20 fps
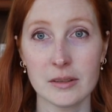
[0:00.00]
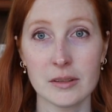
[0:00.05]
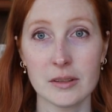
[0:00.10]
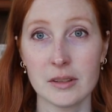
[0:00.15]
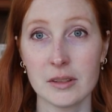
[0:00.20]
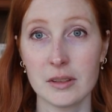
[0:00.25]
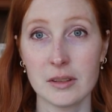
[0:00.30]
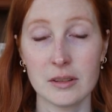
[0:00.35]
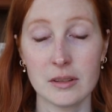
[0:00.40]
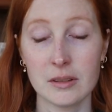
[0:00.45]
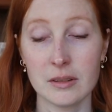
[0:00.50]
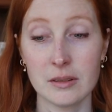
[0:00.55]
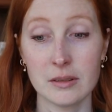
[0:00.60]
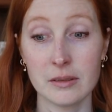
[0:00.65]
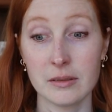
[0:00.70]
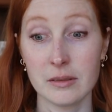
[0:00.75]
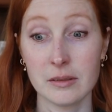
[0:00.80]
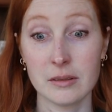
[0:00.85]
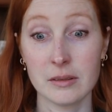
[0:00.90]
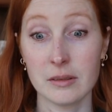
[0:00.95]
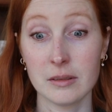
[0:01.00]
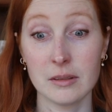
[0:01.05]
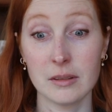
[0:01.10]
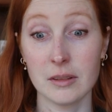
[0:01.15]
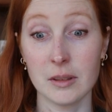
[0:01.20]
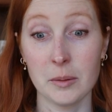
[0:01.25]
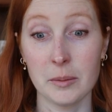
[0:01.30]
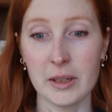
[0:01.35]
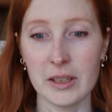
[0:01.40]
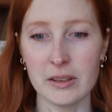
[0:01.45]
It's
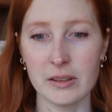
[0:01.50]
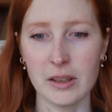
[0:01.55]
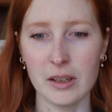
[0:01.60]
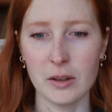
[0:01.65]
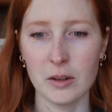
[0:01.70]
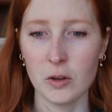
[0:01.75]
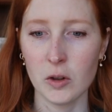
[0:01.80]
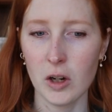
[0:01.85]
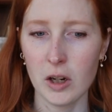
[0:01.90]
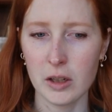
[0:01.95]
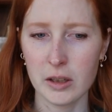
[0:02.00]
amazing.